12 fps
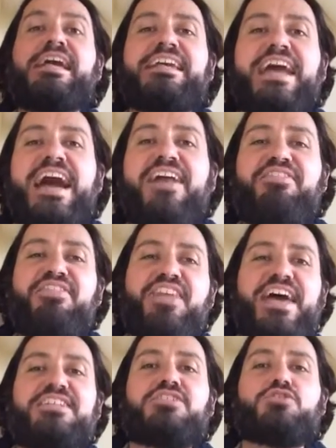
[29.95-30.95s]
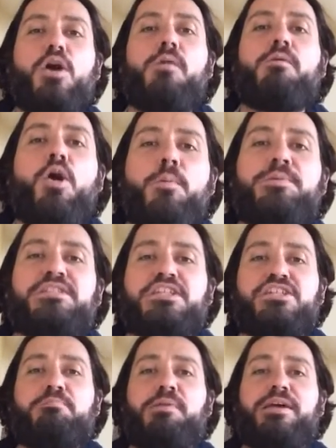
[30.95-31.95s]
can they stop
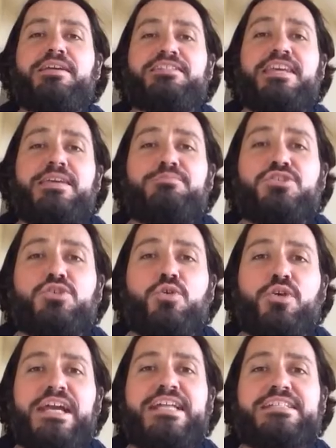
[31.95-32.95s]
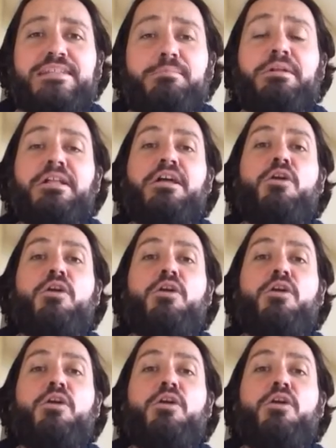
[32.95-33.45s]
opposition teams scoring against them?